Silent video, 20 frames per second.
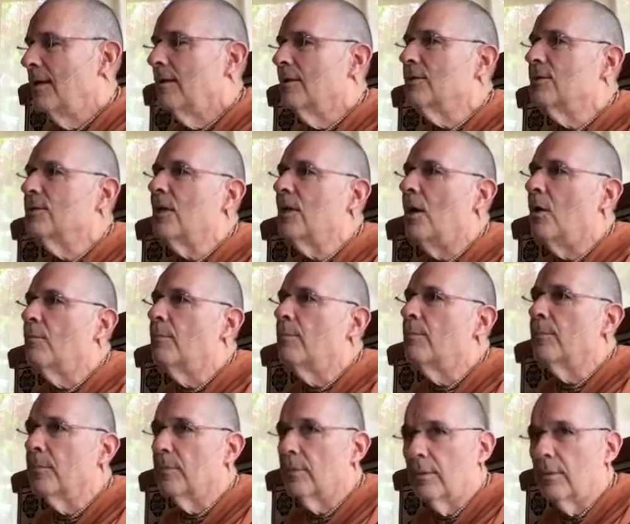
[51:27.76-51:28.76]
This is how
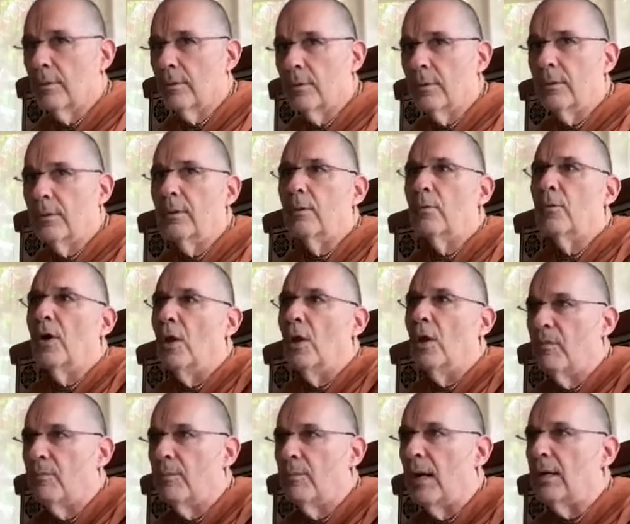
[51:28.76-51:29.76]
the
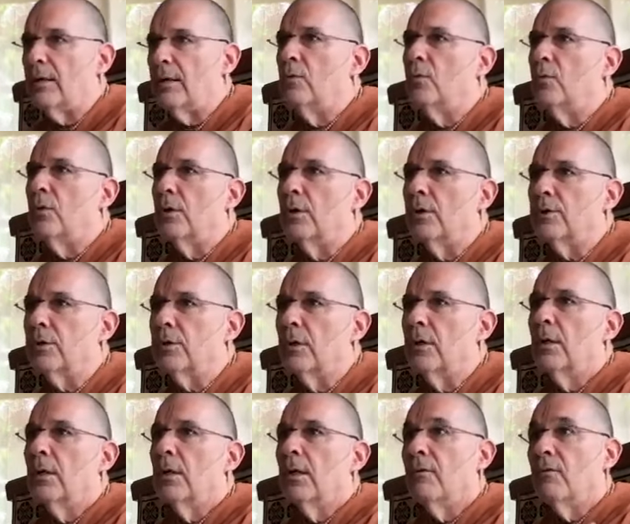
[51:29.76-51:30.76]
realm of bhakti works.
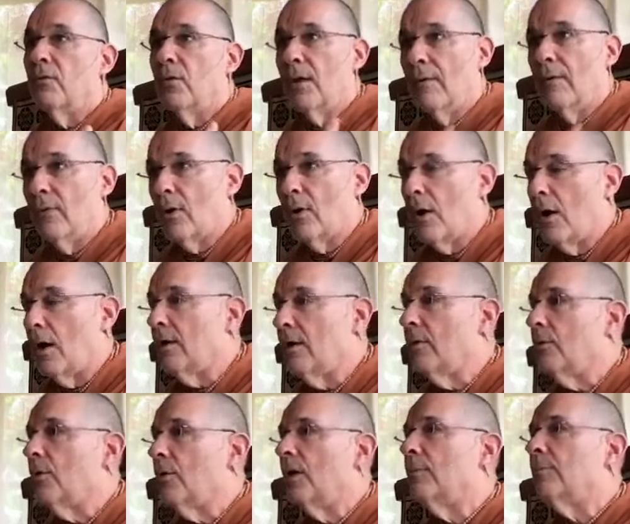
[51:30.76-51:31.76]
If you have their heart
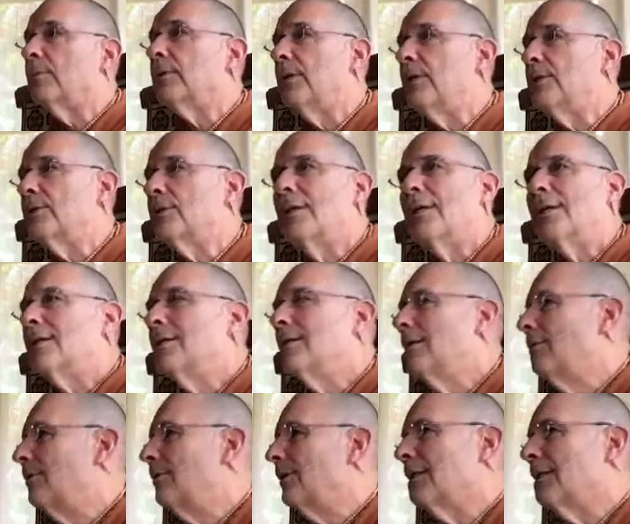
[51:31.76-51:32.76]
in the right place,
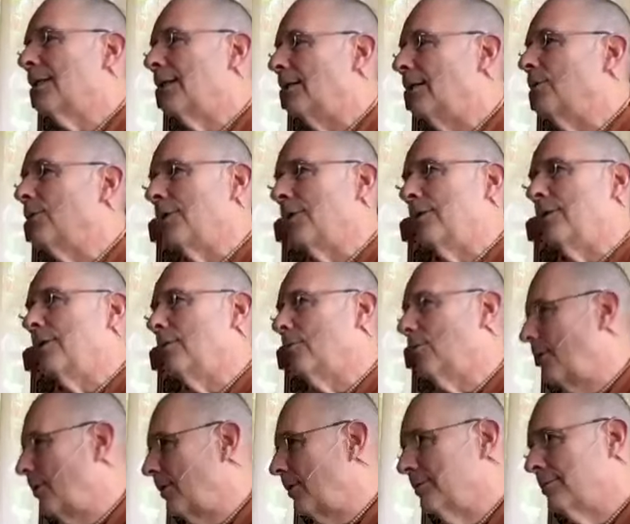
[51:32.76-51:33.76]
you really can't do anything
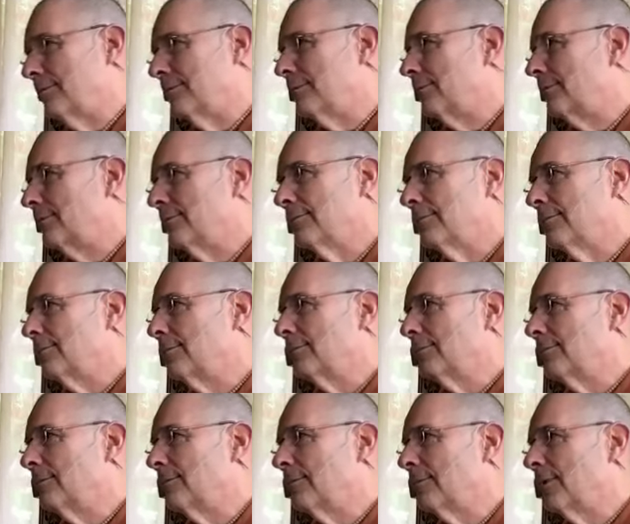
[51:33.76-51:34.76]
wrong.
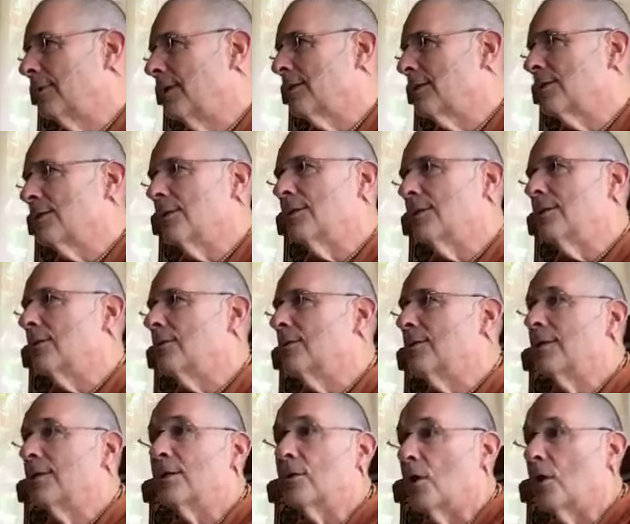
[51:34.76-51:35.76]
As I said the other
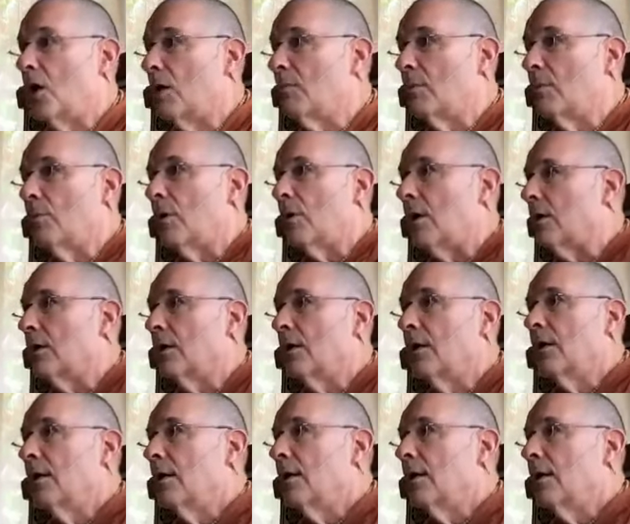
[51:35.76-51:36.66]
day in Karma Marg,